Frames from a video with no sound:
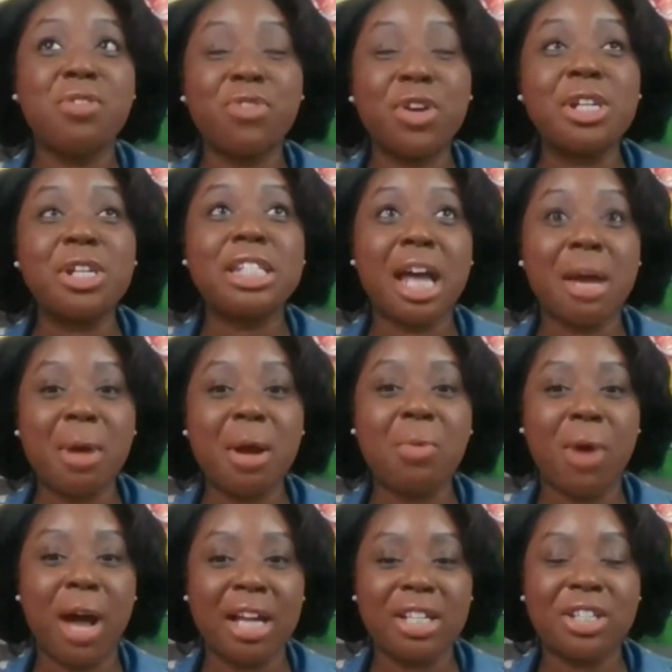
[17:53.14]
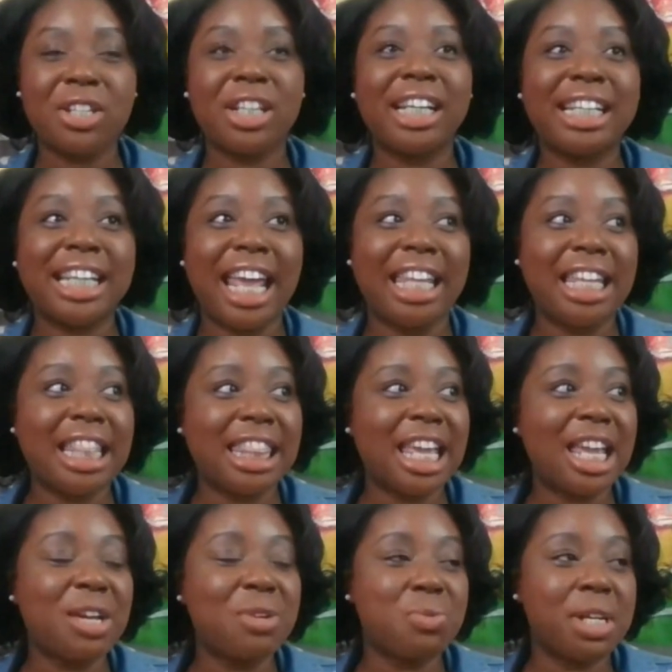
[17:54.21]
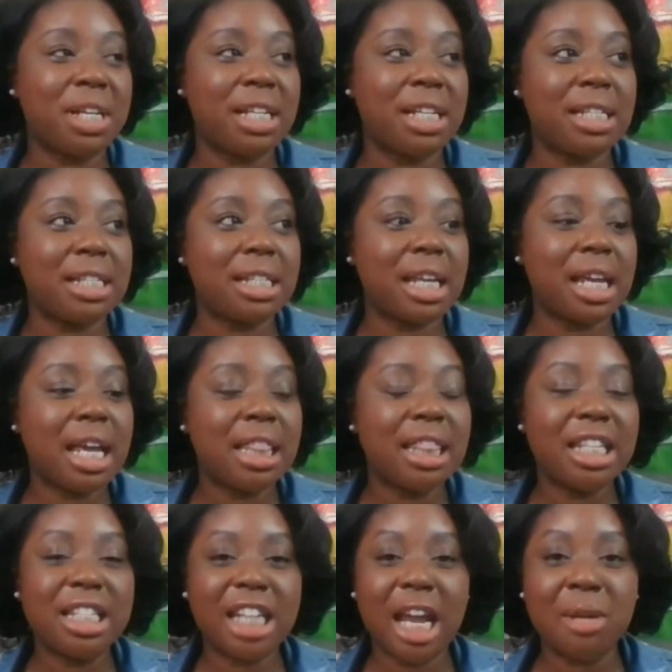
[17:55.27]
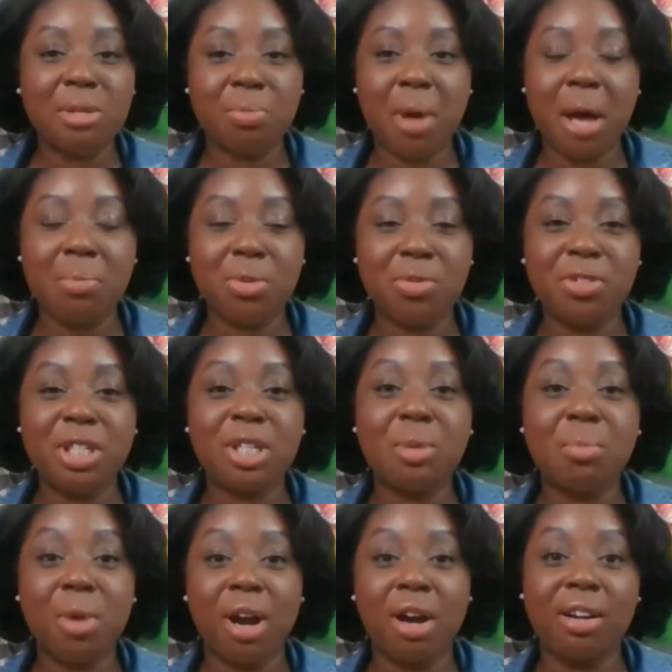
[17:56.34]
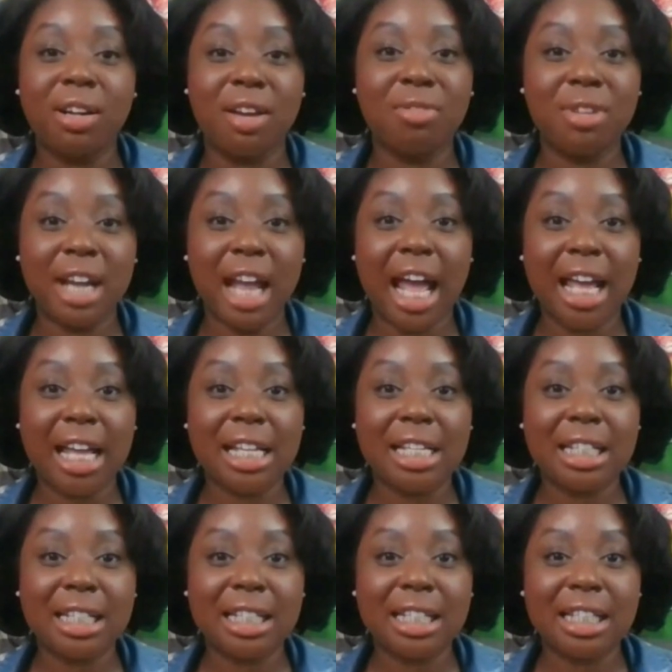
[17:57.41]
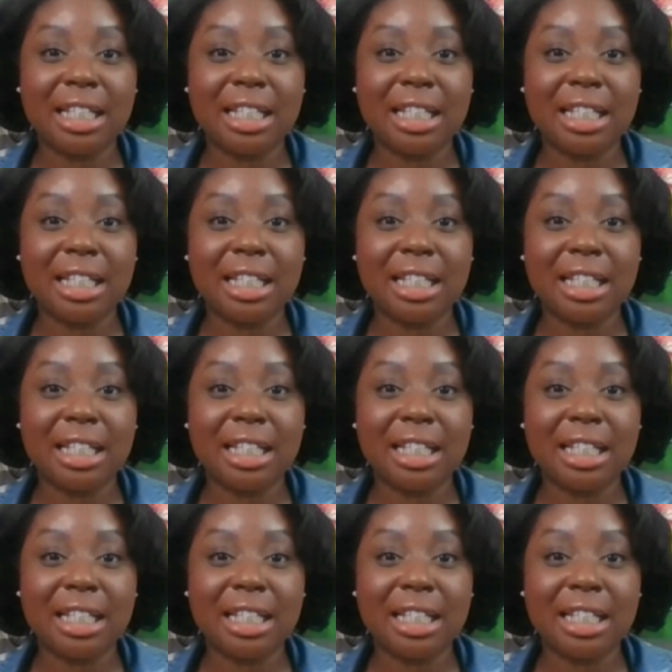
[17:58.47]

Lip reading: first time I watched her in anything was the James Bond movie Tomorrow Never Dies.